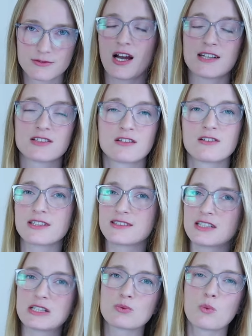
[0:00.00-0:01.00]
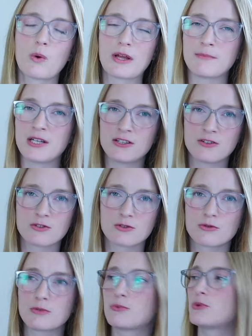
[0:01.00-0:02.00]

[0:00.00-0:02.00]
As long as there's one man in the group,